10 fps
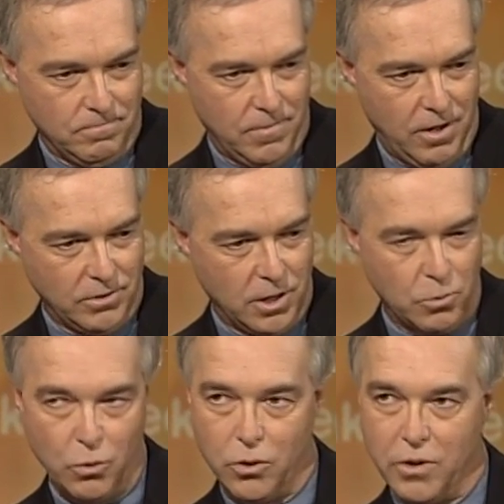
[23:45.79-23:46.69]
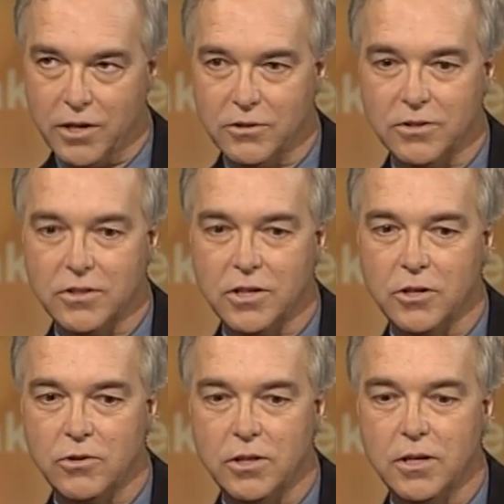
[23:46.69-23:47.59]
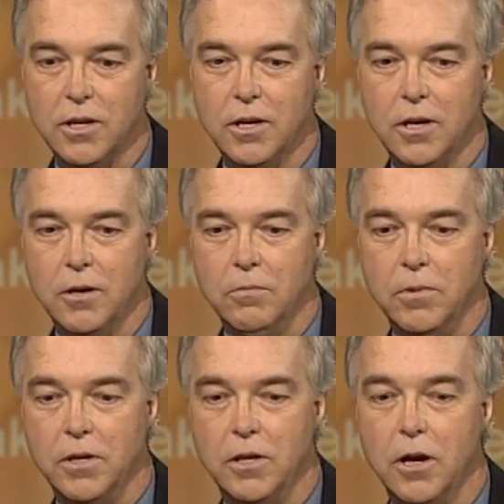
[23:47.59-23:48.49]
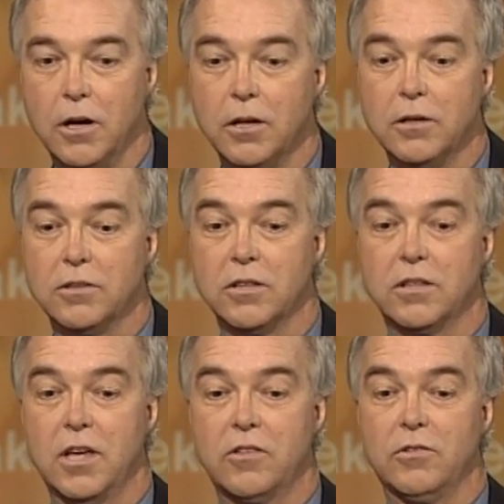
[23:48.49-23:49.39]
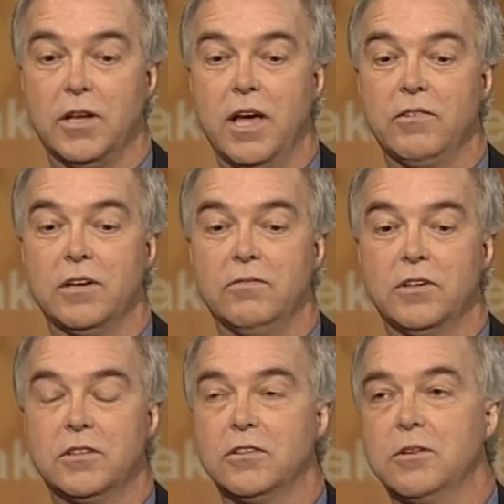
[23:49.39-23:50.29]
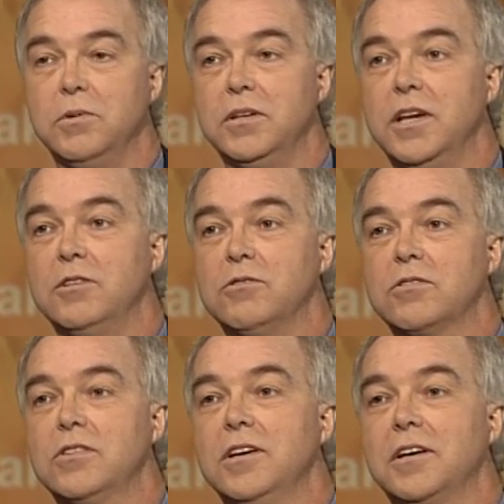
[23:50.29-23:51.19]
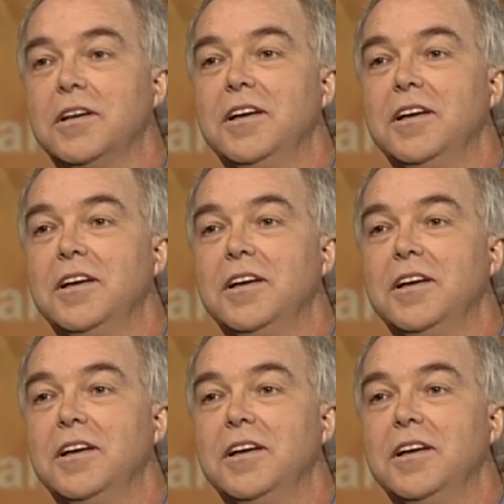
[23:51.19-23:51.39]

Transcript: having #1 records in this country, being young, successful, and having convictions could be a dangerous thing.